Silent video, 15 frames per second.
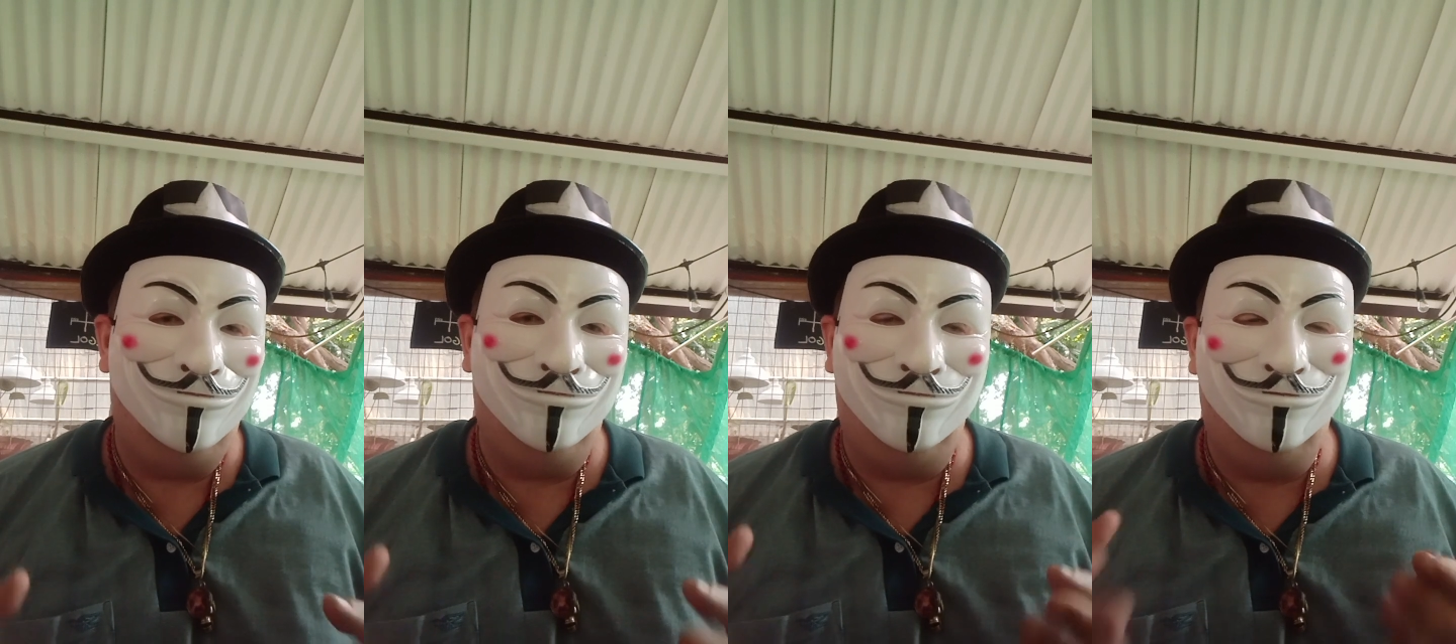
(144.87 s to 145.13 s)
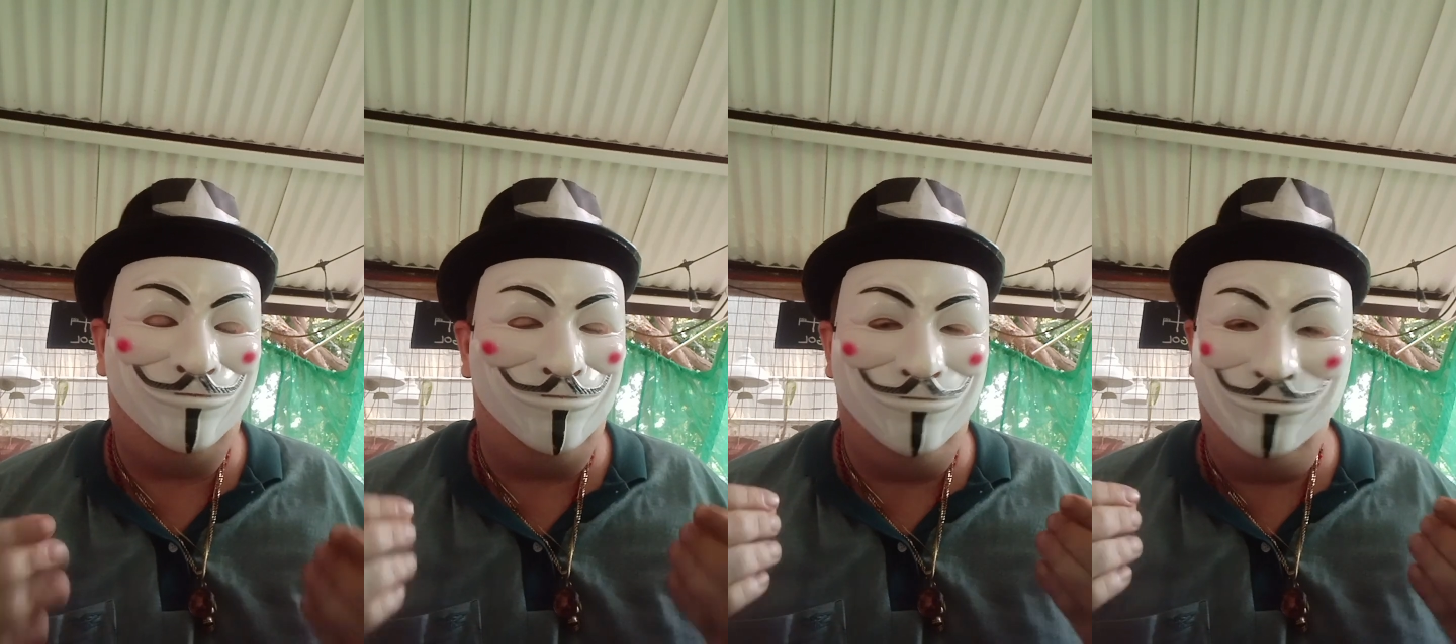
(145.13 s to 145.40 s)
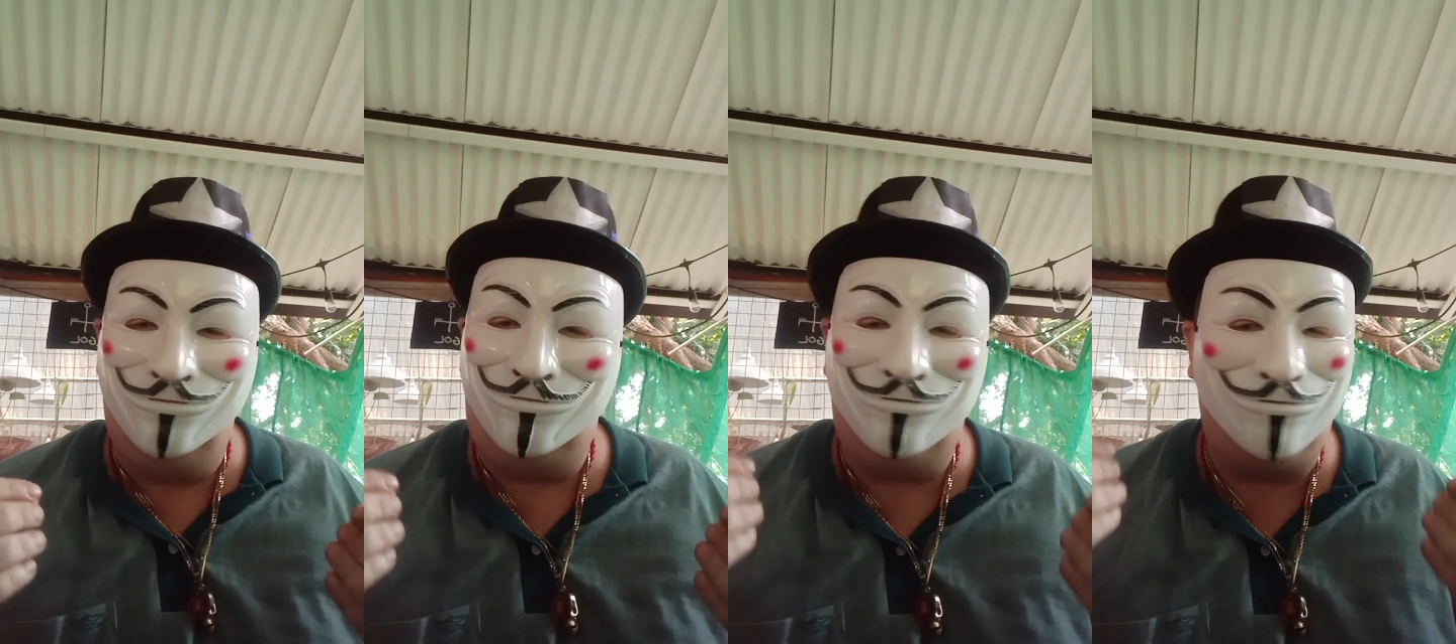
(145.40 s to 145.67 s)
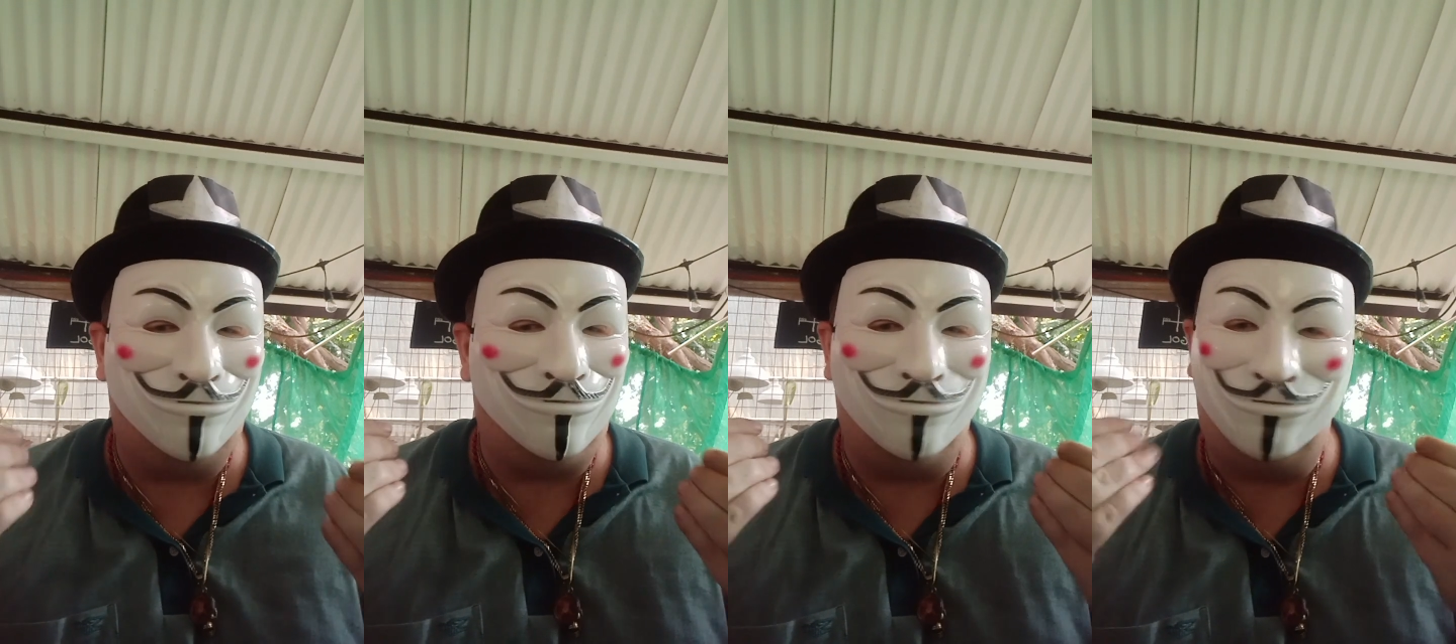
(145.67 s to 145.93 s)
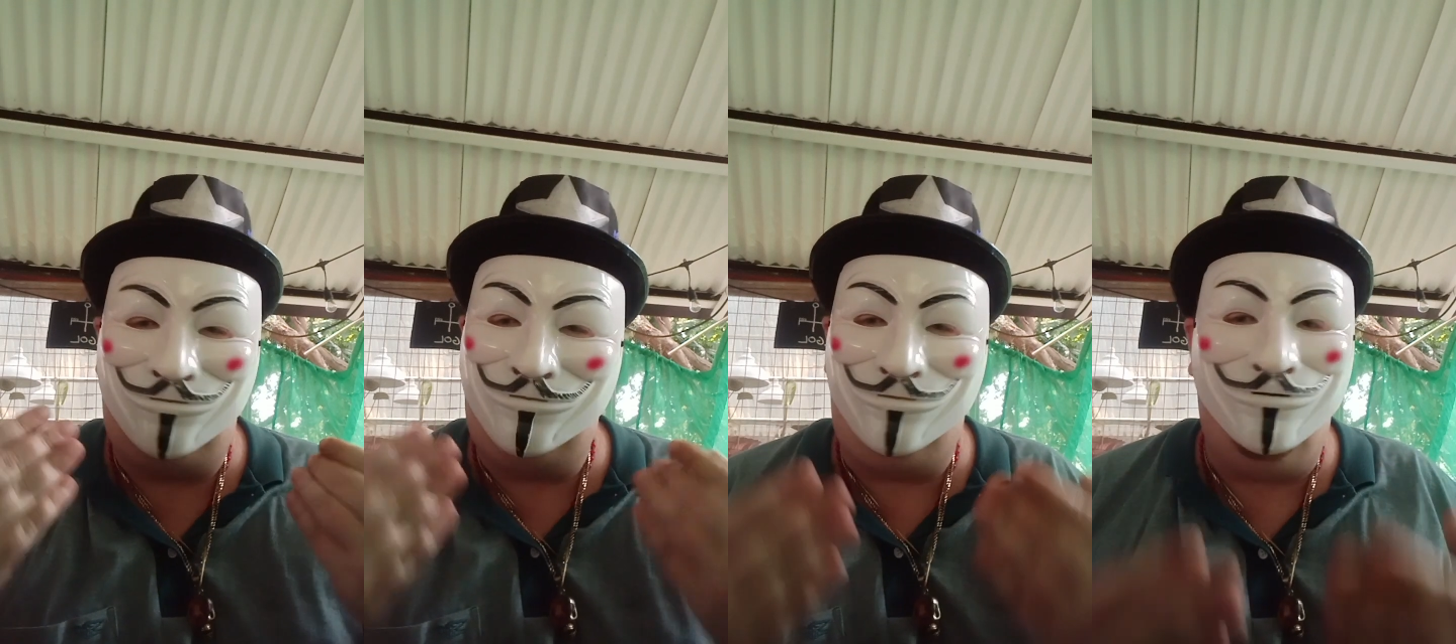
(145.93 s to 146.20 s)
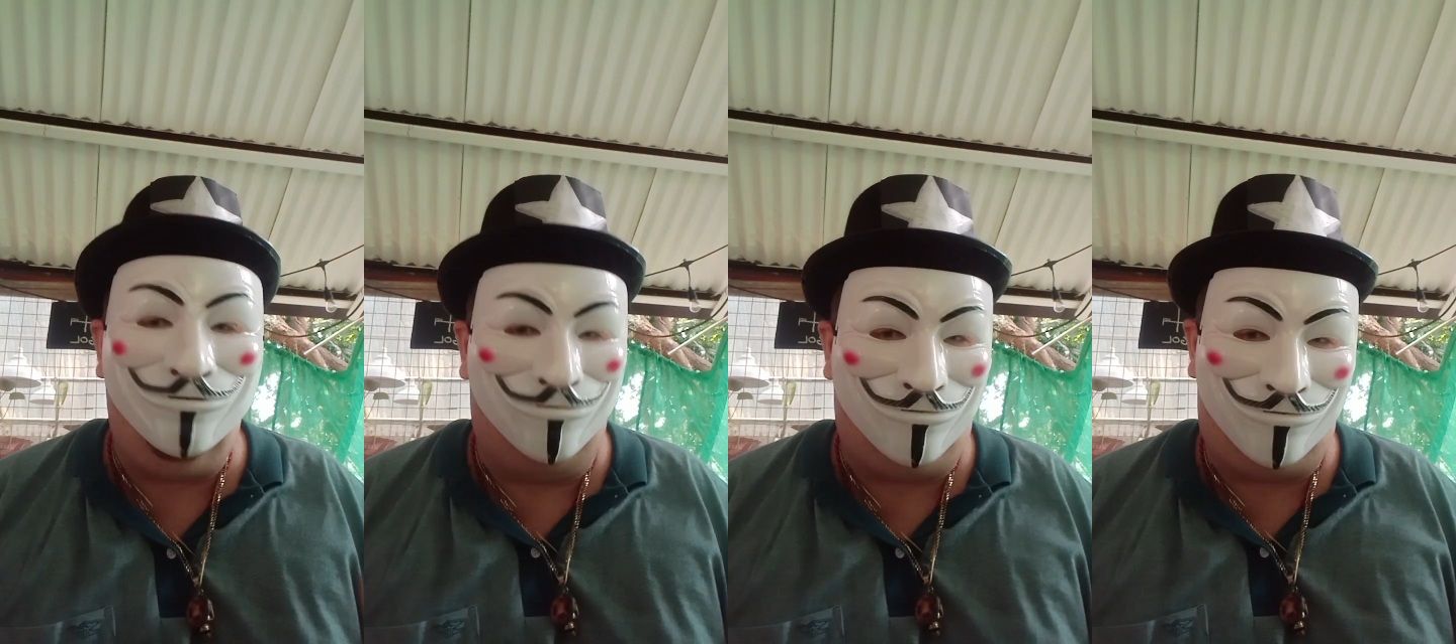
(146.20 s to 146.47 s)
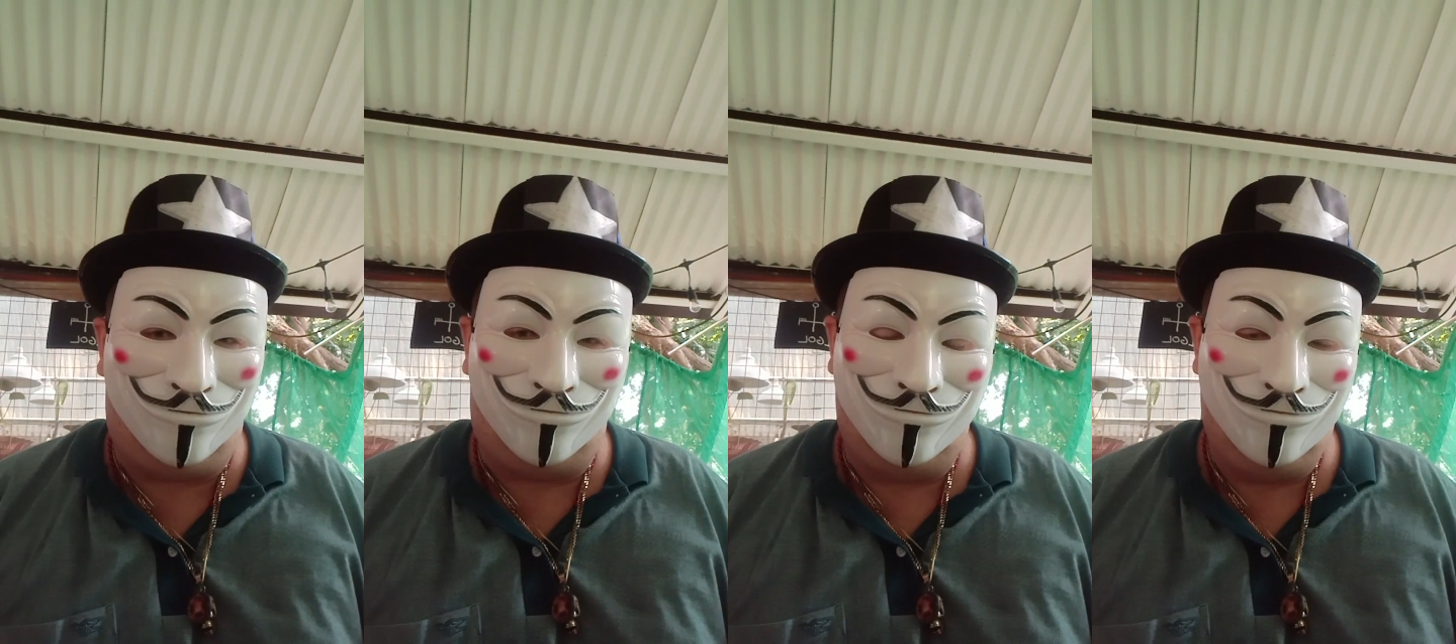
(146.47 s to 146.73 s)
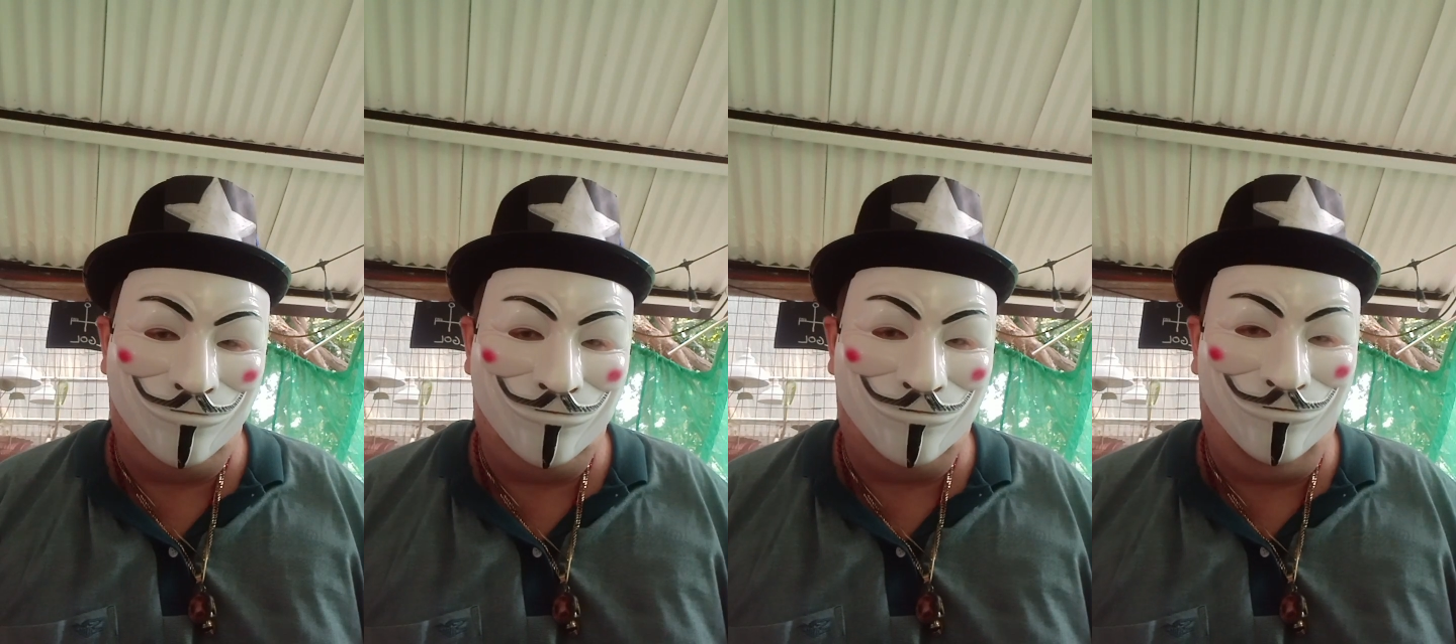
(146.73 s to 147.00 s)
with just their thoughts
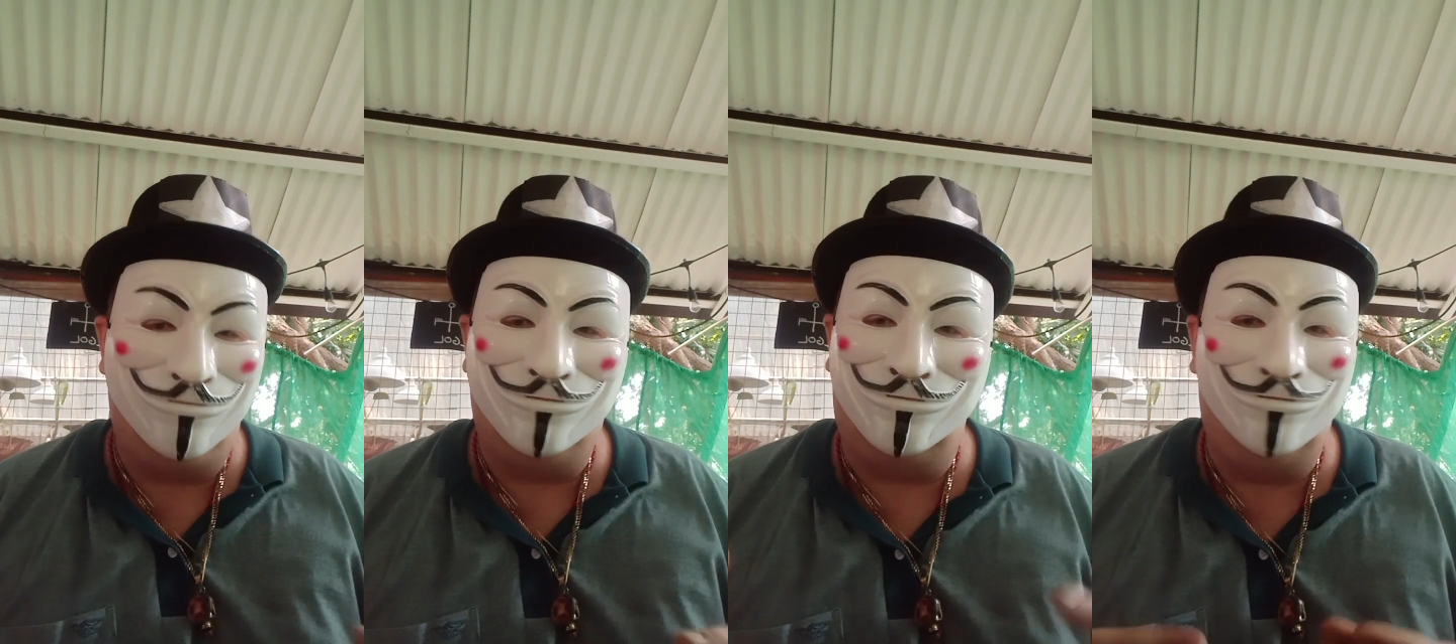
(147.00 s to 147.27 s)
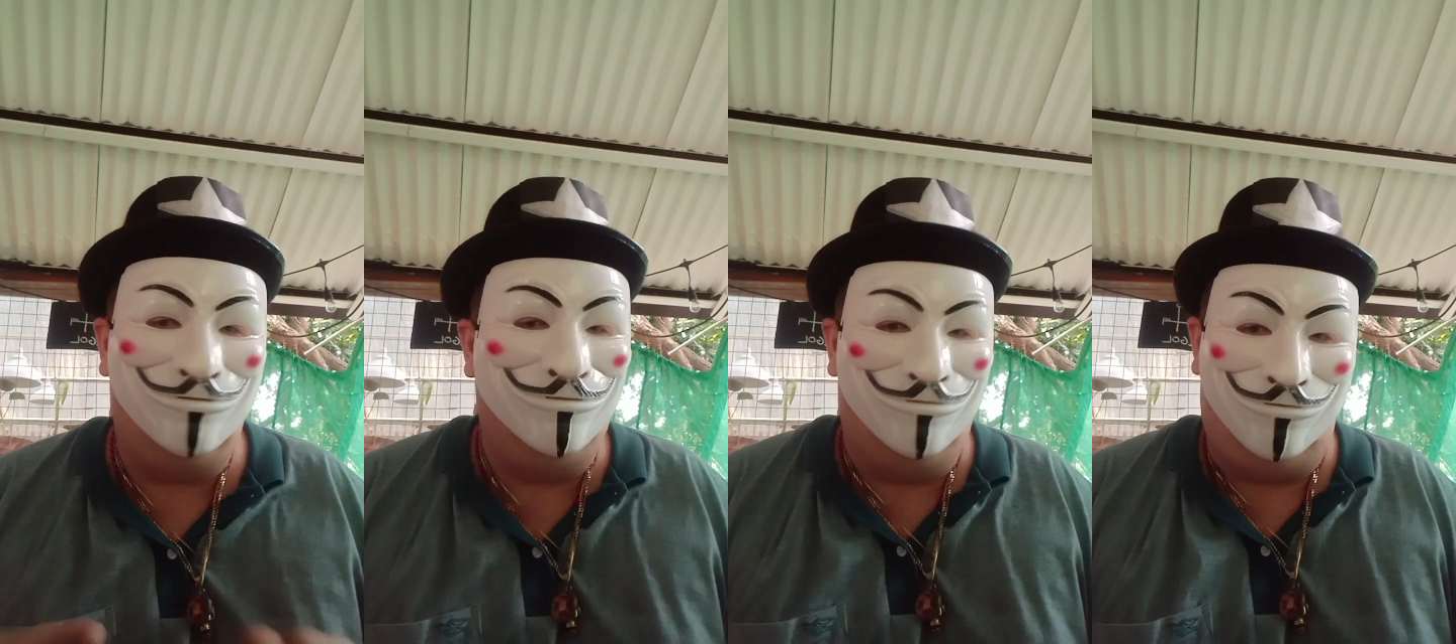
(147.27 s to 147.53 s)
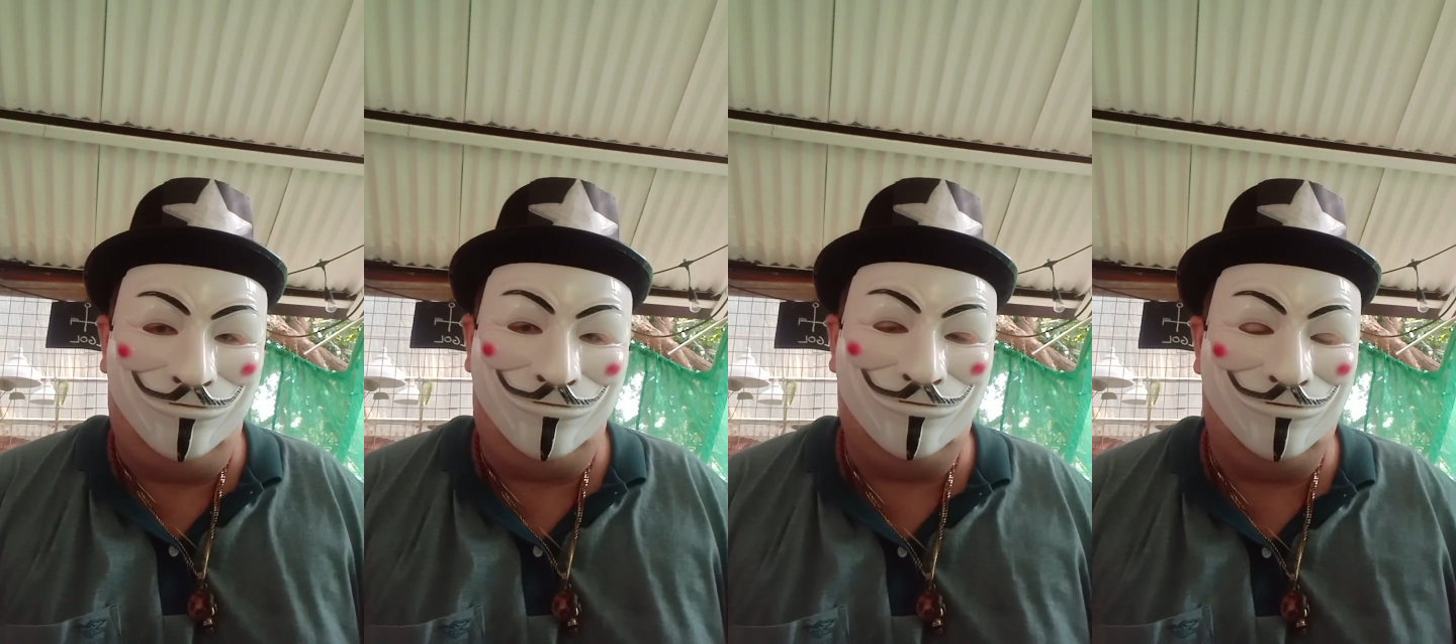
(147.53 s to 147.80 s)
and their will.